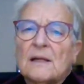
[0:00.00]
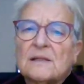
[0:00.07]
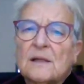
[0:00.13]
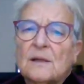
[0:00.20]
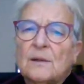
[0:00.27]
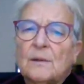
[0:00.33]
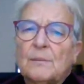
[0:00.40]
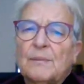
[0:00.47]

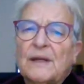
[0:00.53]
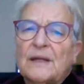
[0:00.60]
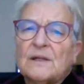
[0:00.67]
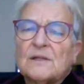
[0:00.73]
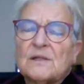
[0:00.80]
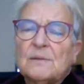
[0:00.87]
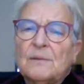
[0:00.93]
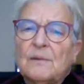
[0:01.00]
So
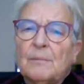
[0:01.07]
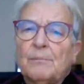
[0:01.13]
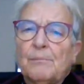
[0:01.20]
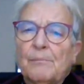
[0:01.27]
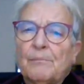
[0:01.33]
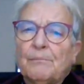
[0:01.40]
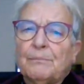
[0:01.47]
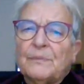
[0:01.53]
because
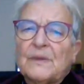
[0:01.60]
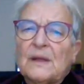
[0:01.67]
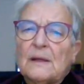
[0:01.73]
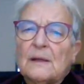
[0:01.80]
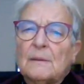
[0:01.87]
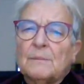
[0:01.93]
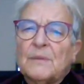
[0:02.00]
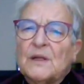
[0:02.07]

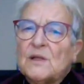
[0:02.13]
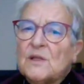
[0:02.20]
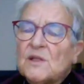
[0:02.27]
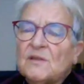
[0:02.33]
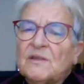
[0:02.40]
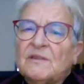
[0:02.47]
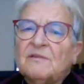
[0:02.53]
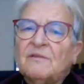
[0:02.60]

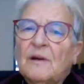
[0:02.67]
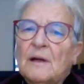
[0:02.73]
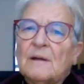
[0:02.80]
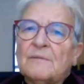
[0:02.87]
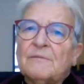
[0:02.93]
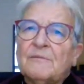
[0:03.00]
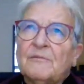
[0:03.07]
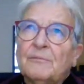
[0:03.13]
of
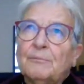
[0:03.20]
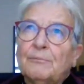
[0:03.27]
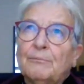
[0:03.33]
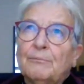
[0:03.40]
the